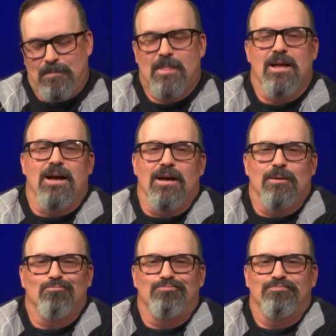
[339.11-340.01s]

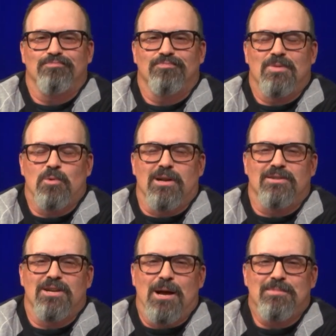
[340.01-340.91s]
We're on
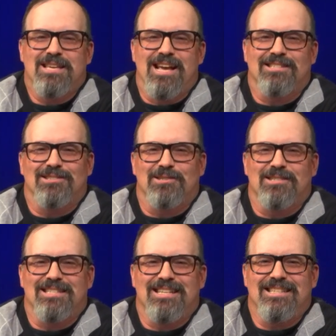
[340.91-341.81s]
Comcast
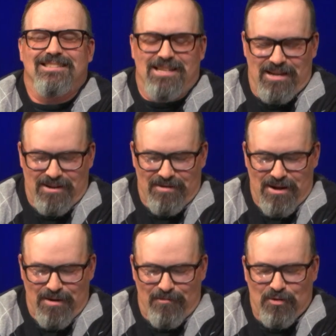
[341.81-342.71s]
13 and
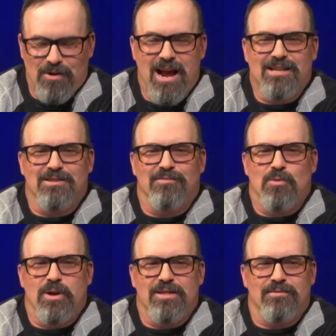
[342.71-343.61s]
Verizon
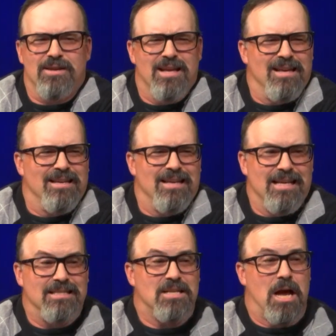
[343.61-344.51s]
43.
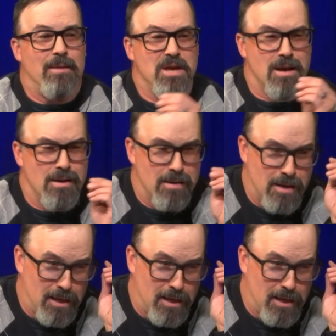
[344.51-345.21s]
Is Tom here?